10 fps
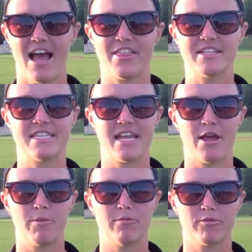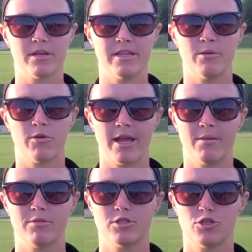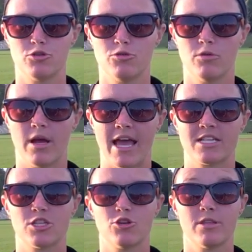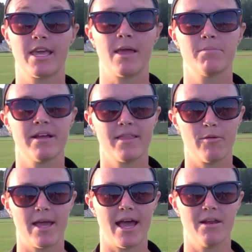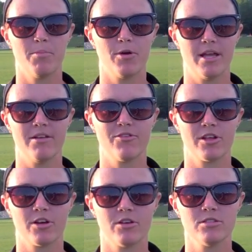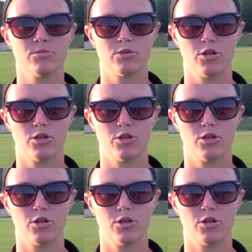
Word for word: I think today we really were able to execute the game plan that we had put in for the girls.